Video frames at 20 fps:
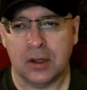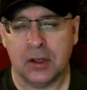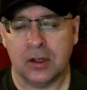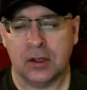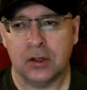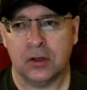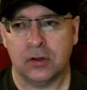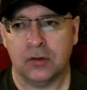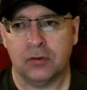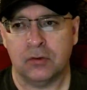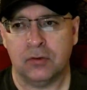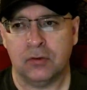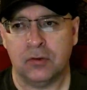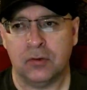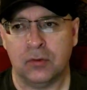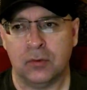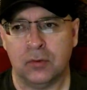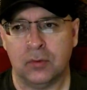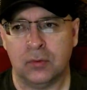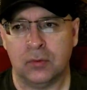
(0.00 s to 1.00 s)

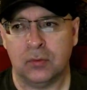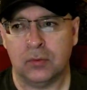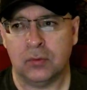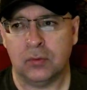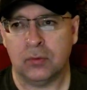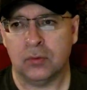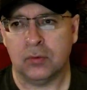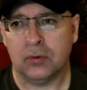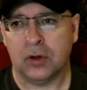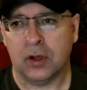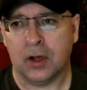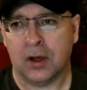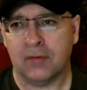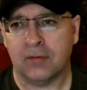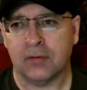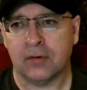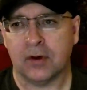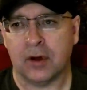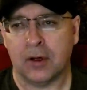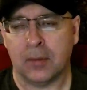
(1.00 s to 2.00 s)
to cover up
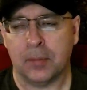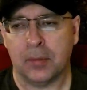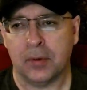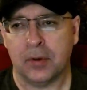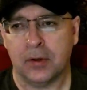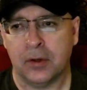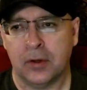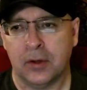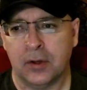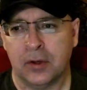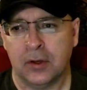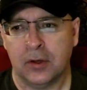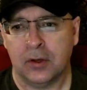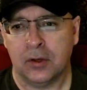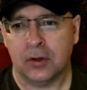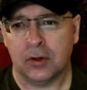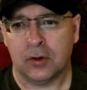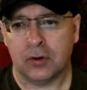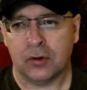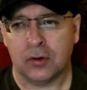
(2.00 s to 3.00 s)

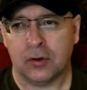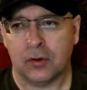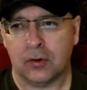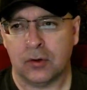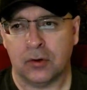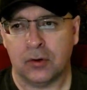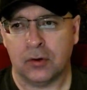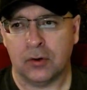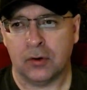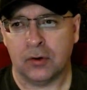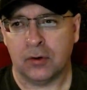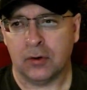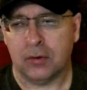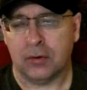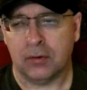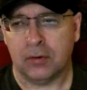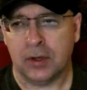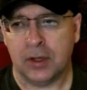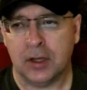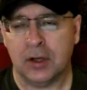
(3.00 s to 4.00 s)
her
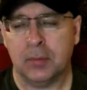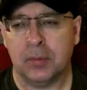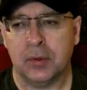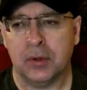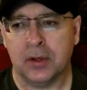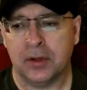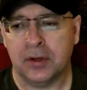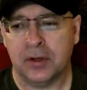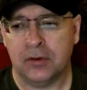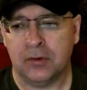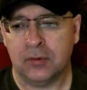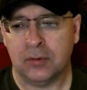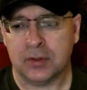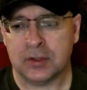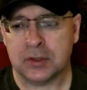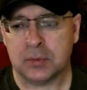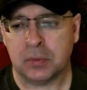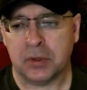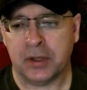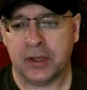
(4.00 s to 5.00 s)
inability to
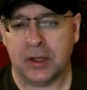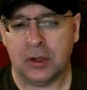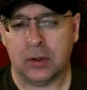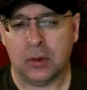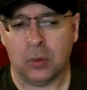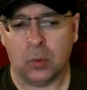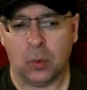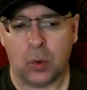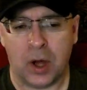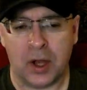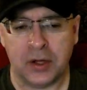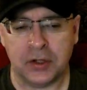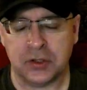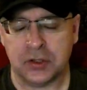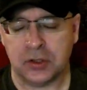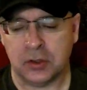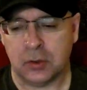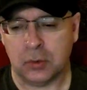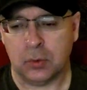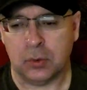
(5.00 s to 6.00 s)
explain why she knew
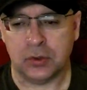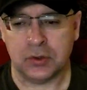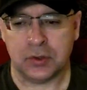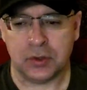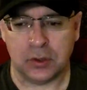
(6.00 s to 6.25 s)
what she knew.